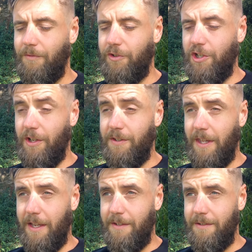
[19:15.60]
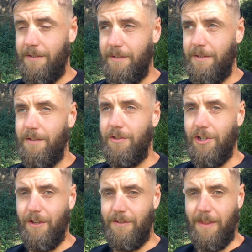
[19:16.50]
Just this,
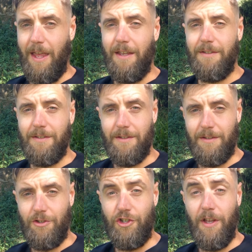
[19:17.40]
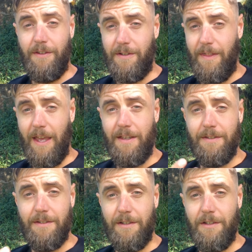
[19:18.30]
just this, just
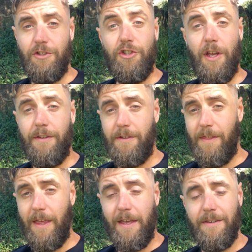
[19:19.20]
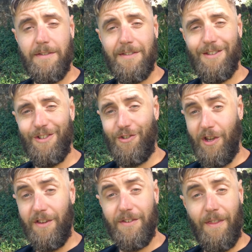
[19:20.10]
this, just this,
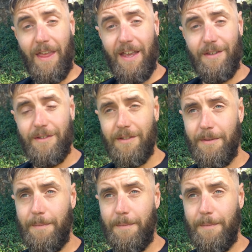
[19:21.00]
just this.